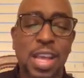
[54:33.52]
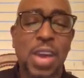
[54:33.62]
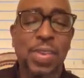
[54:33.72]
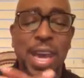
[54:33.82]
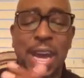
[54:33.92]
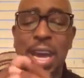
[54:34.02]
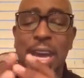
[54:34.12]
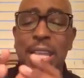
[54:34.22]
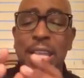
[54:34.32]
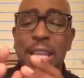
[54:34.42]
Our
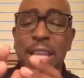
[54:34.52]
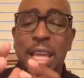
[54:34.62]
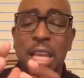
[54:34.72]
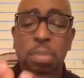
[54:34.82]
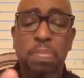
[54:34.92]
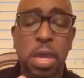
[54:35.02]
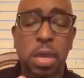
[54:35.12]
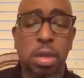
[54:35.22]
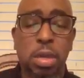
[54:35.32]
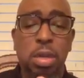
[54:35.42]
God is
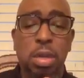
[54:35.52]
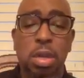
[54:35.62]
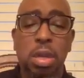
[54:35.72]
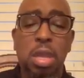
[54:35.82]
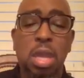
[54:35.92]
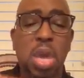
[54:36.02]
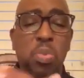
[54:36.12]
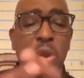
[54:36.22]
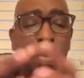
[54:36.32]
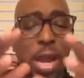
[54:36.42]
bigger.
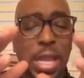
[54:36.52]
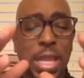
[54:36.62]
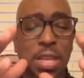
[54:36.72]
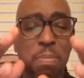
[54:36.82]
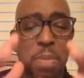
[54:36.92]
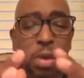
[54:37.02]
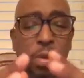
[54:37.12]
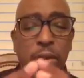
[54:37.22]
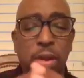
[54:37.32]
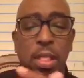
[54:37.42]
And we're right in the
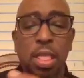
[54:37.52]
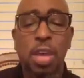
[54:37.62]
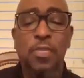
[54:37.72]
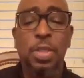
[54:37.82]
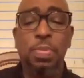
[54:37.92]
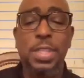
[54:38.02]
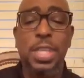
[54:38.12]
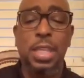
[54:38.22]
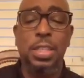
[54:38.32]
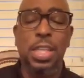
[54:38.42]
middle of his
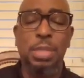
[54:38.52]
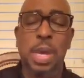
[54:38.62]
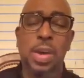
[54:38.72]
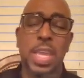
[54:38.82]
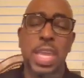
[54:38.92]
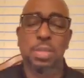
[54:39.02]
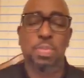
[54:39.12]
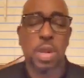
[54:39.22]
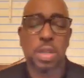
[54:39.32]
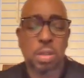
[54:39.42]
protection. Let's bow our
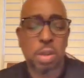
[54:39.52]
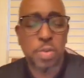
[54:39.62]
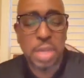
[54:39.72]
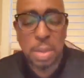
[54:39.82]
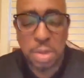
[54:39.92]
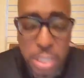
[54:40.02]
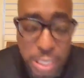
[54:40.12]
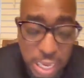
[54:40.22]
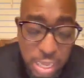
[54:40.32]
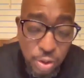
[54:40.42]
heads in prayer. Dear Lord, we come to you
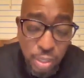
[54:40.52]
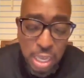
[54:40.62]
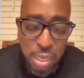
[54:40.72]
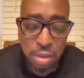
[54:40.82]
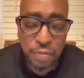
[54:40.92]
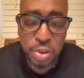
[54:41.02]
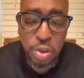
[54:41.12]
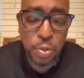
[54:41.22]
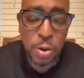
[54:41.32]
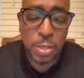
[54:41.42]
today, Lord. Thank you
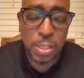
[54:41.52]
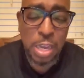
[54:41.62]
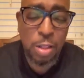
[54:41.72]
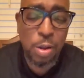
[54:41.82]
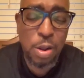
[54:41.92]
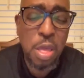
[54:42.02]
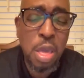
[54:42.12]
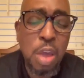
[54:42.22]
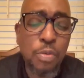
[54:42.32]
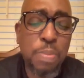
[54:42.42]
for your word today, Lord.
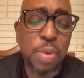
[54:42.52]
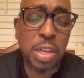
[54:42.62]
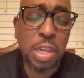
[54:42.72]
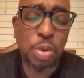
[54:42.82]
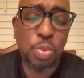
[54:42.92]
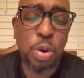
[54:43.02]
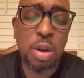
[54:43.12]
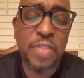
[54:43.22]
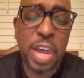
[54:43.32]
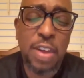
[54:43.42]
We pray that your
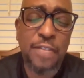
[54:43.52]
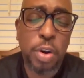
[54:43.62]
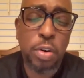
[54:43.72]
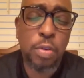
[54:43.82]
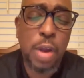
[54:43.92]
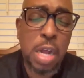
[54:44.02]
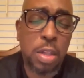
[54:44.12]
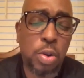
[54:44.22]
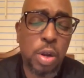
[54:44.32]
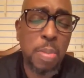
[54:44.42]
word find fertile
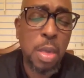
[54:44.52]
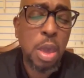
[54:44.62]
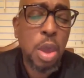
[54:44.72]
ground, Lord.